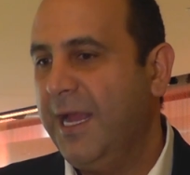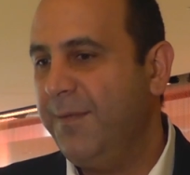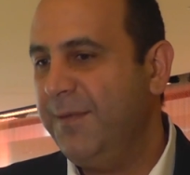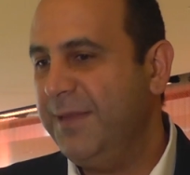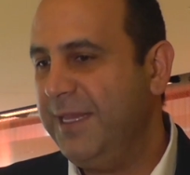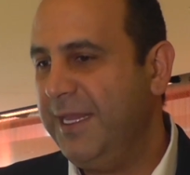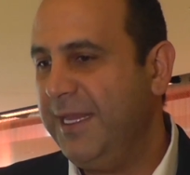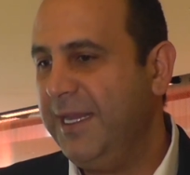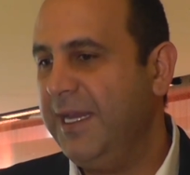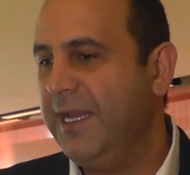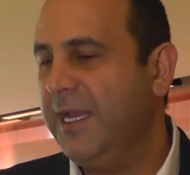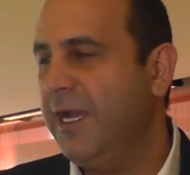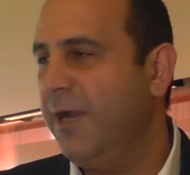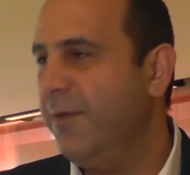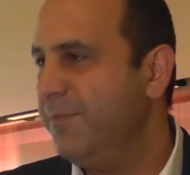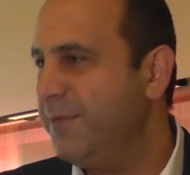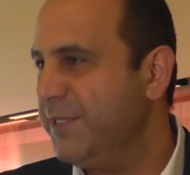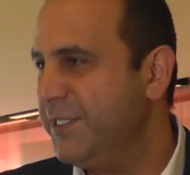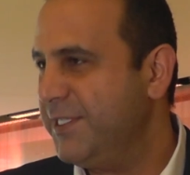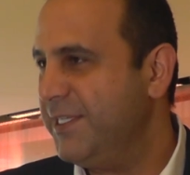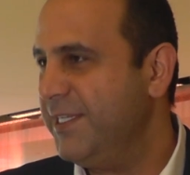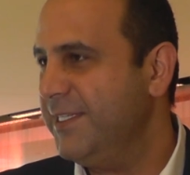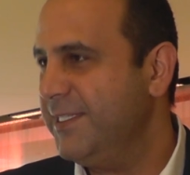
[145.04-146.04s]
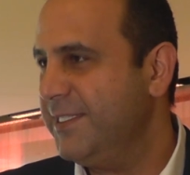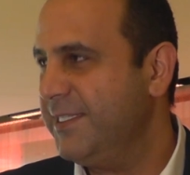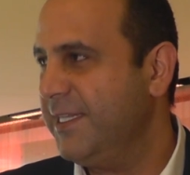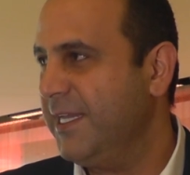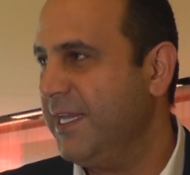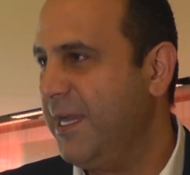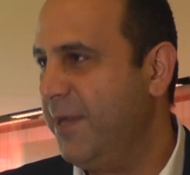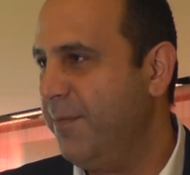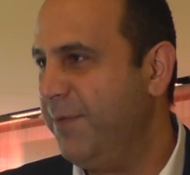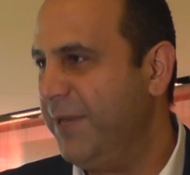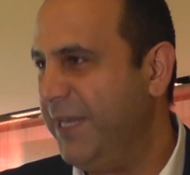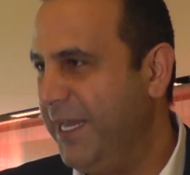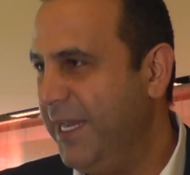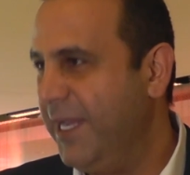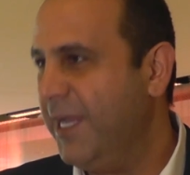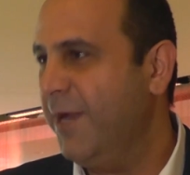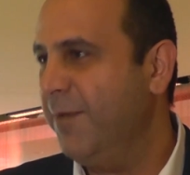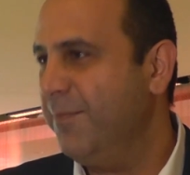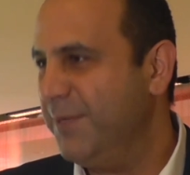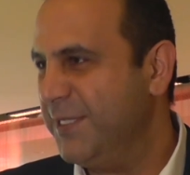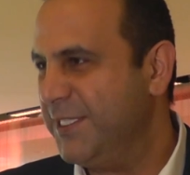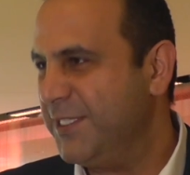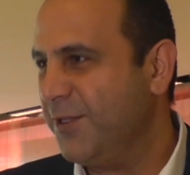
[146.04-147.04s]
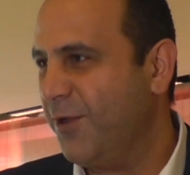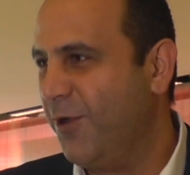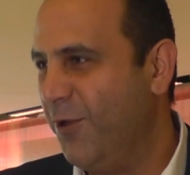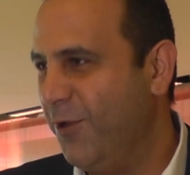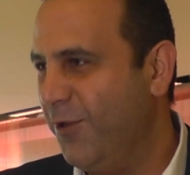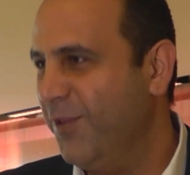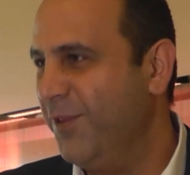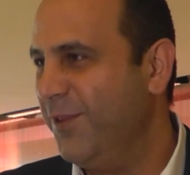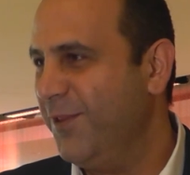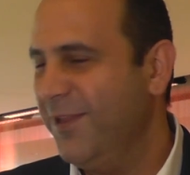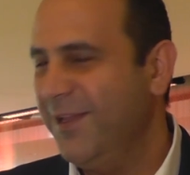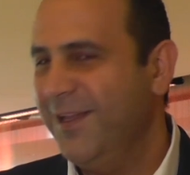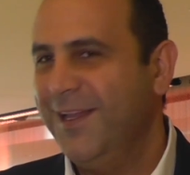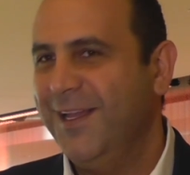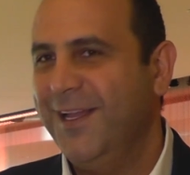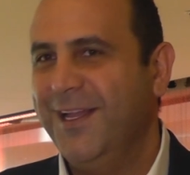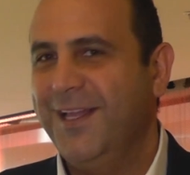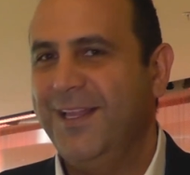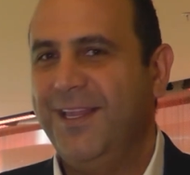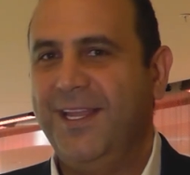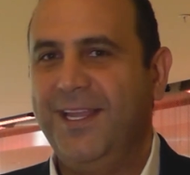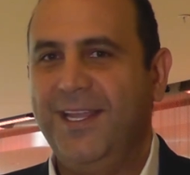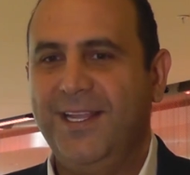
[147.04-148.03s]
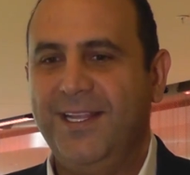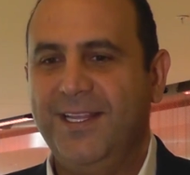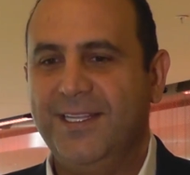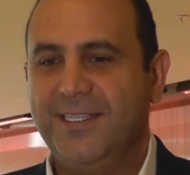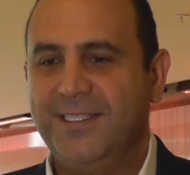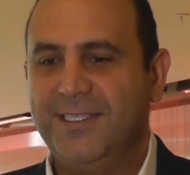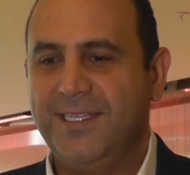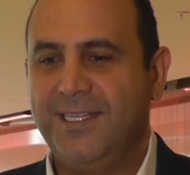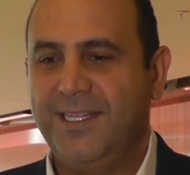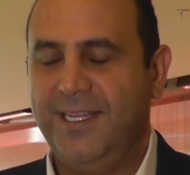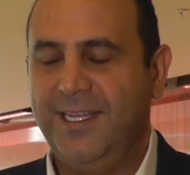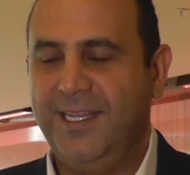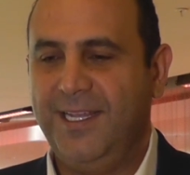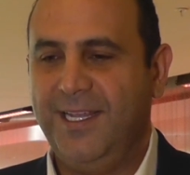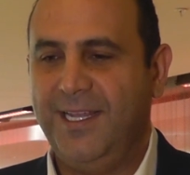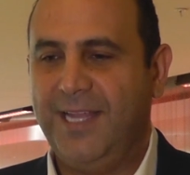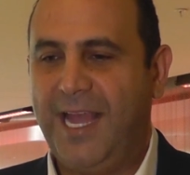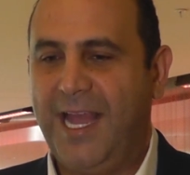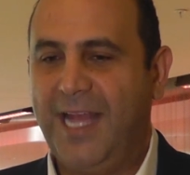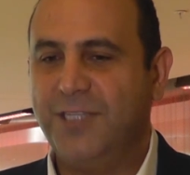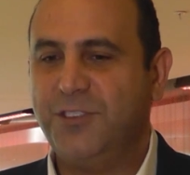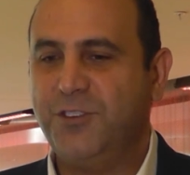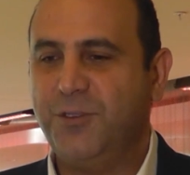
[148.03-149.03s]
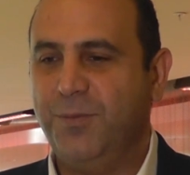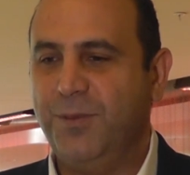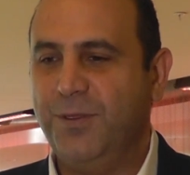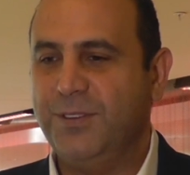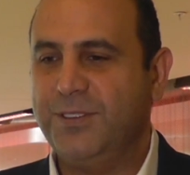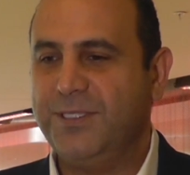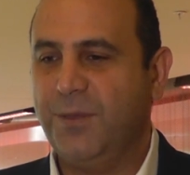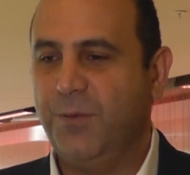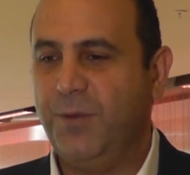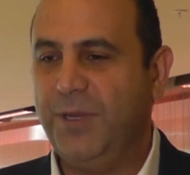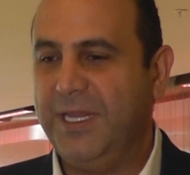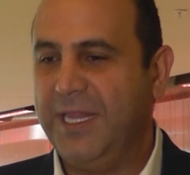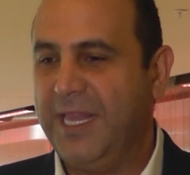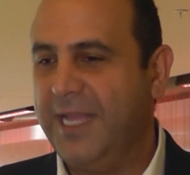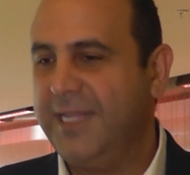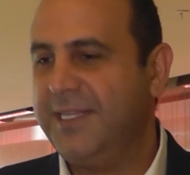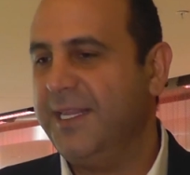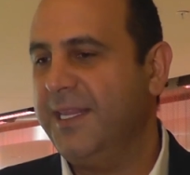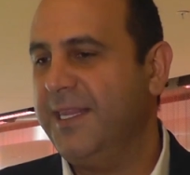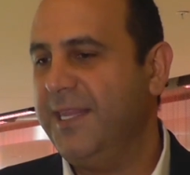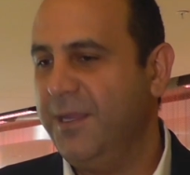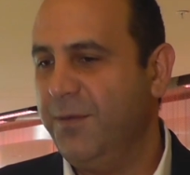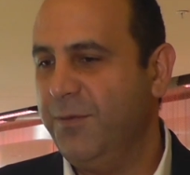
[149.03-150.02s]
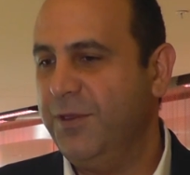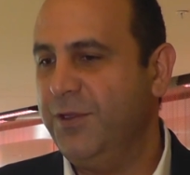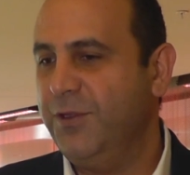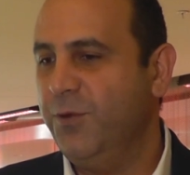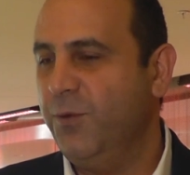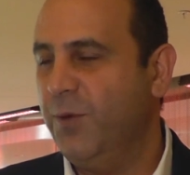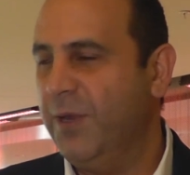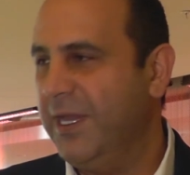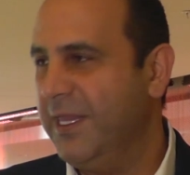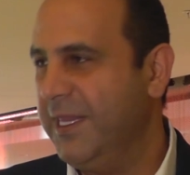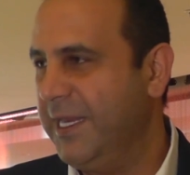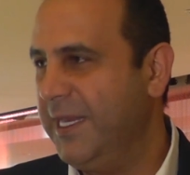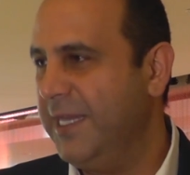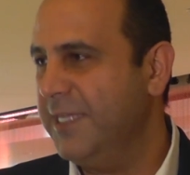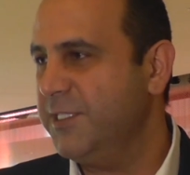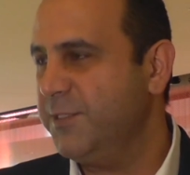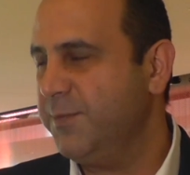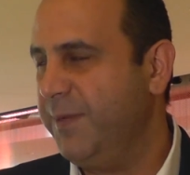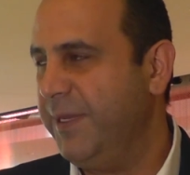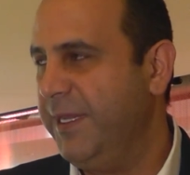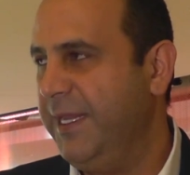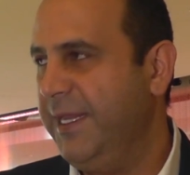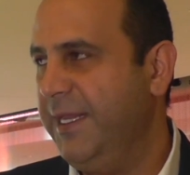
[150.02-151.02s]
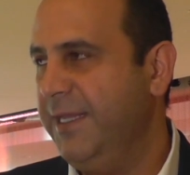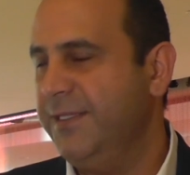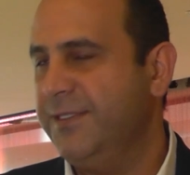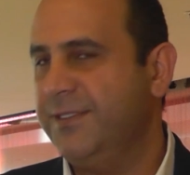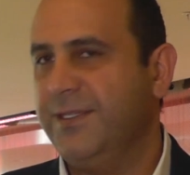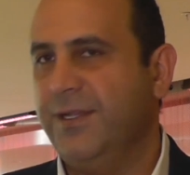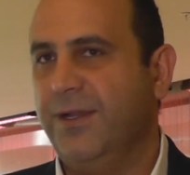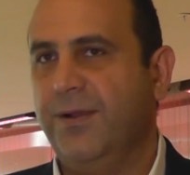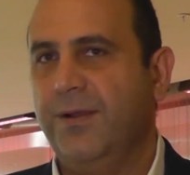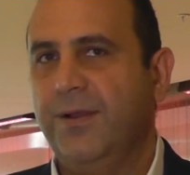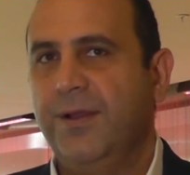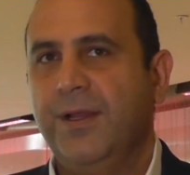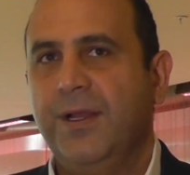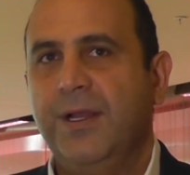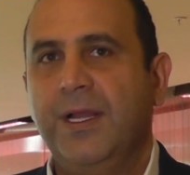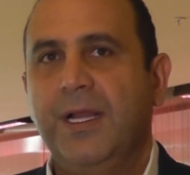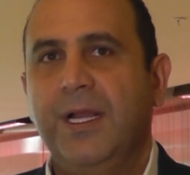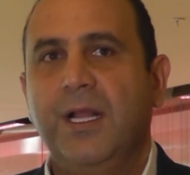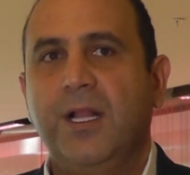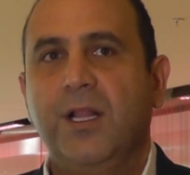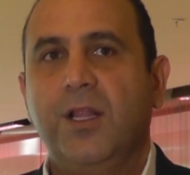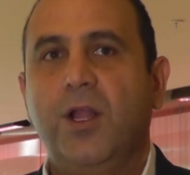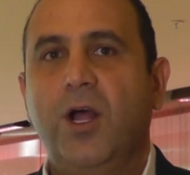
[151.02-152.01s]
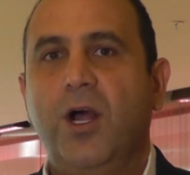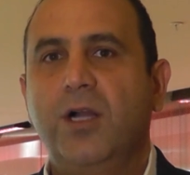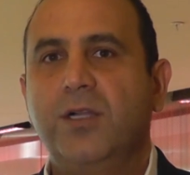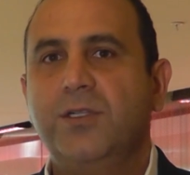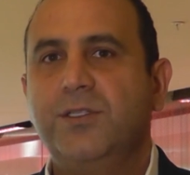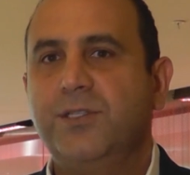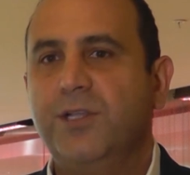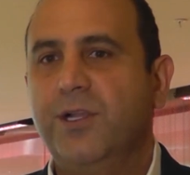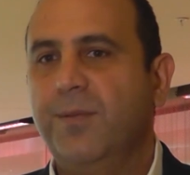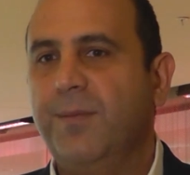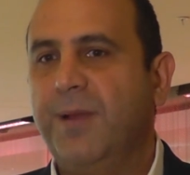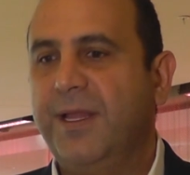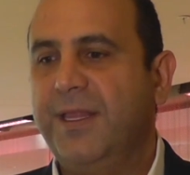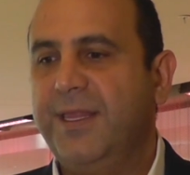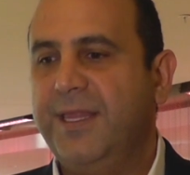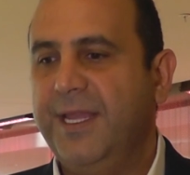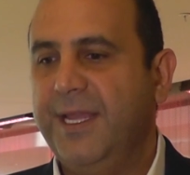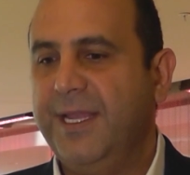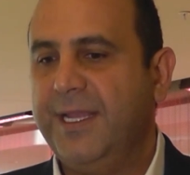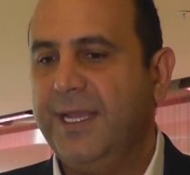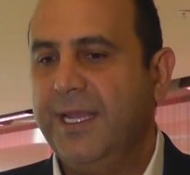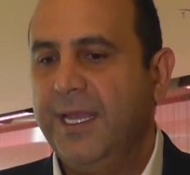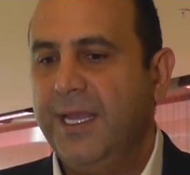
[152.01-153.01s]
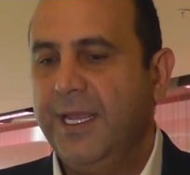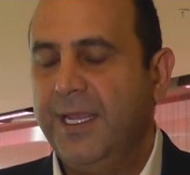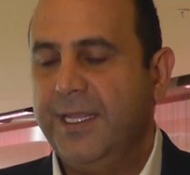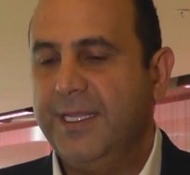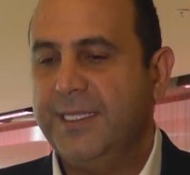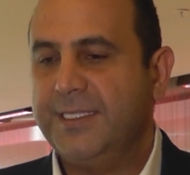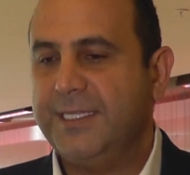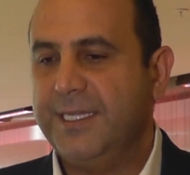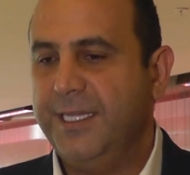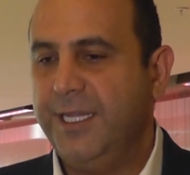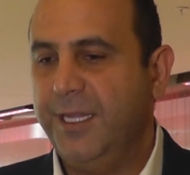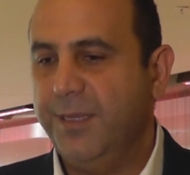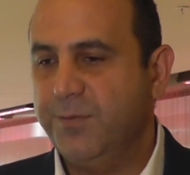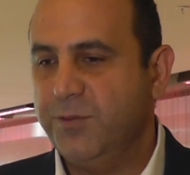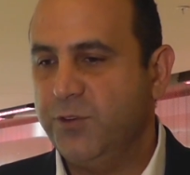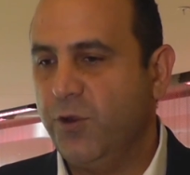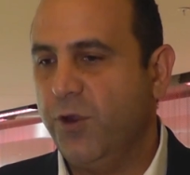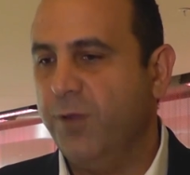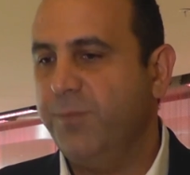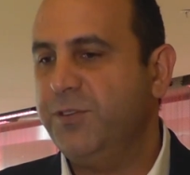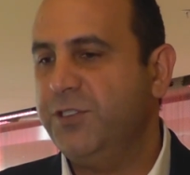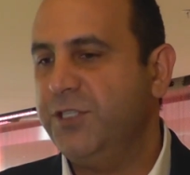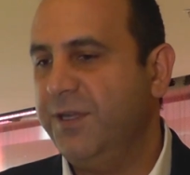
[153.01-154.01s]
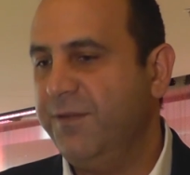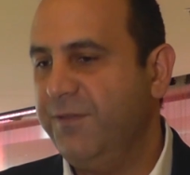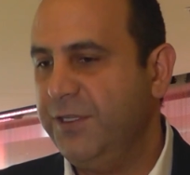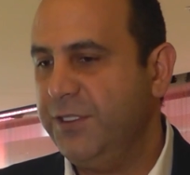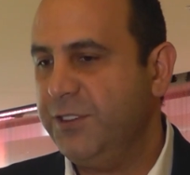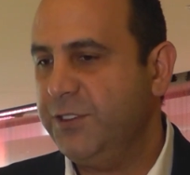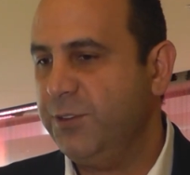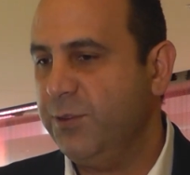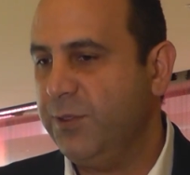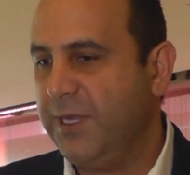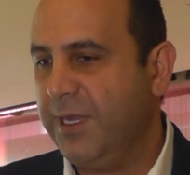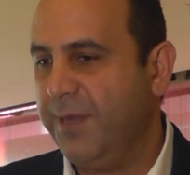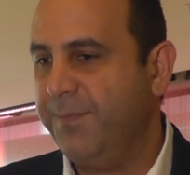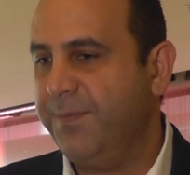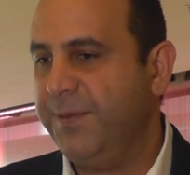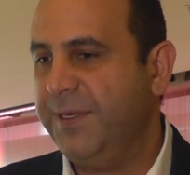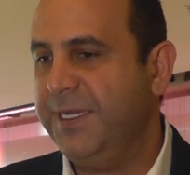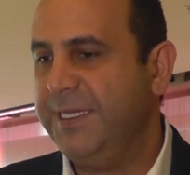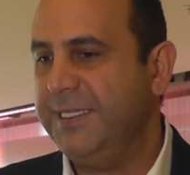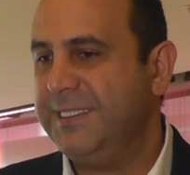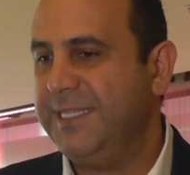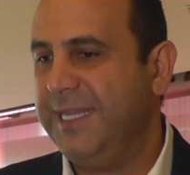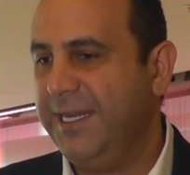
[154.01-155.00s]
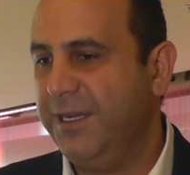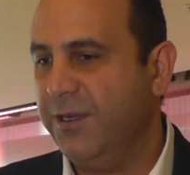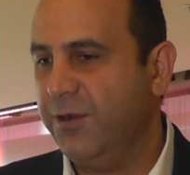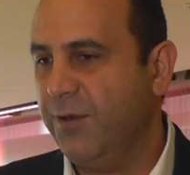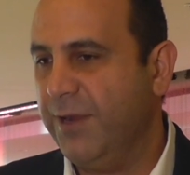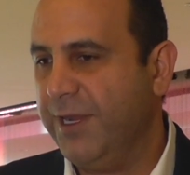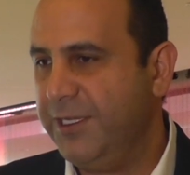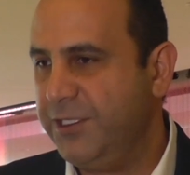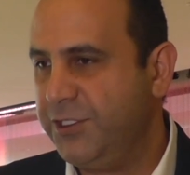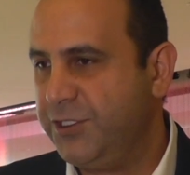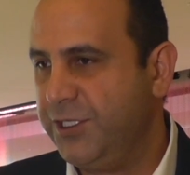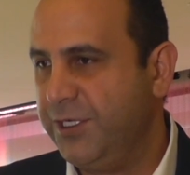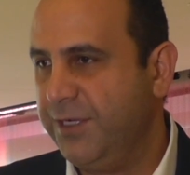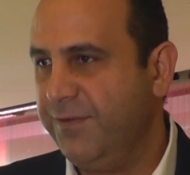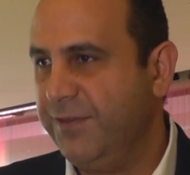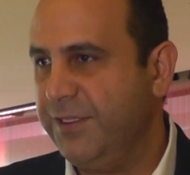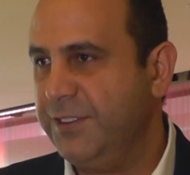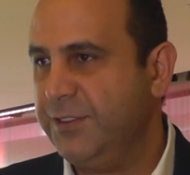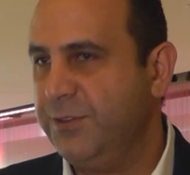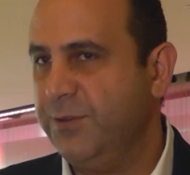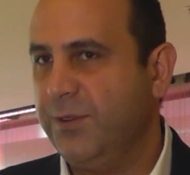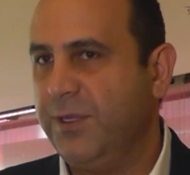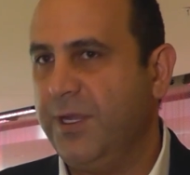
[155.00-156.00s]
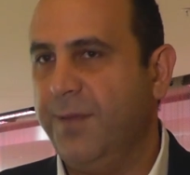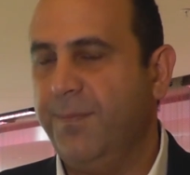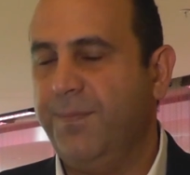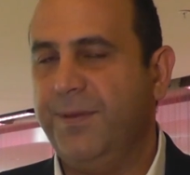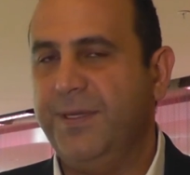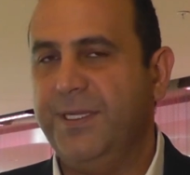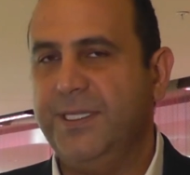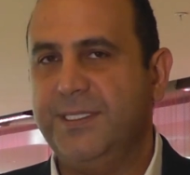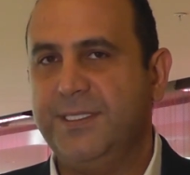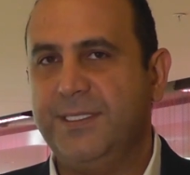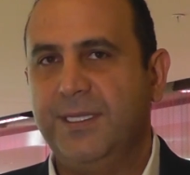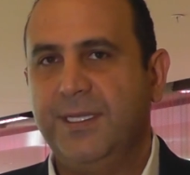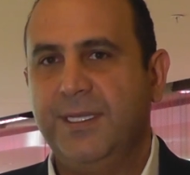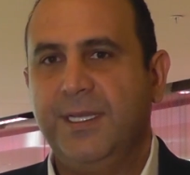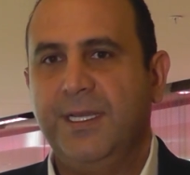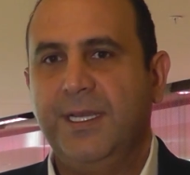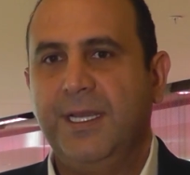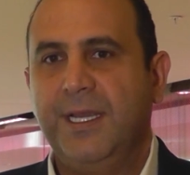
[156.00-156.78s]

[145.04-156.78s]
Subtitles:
The company encompassed all the attributes that we like to think we do well at SBE. So long term, I think, the absorption of these two companies, the integration of these two companies